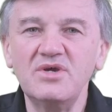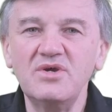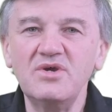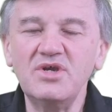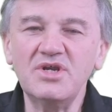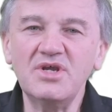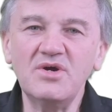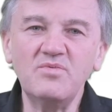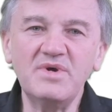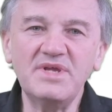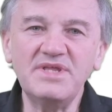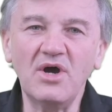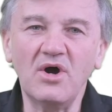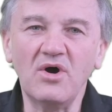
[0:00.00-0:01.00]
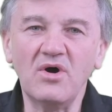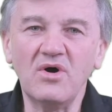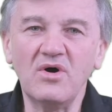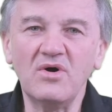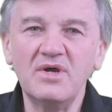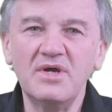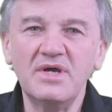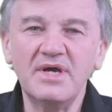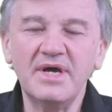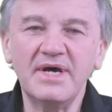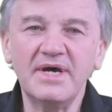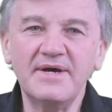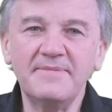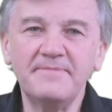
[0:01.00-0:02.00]
You know, when there are,
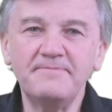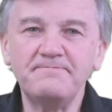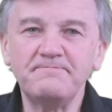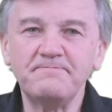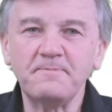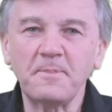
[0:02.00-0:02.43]
um,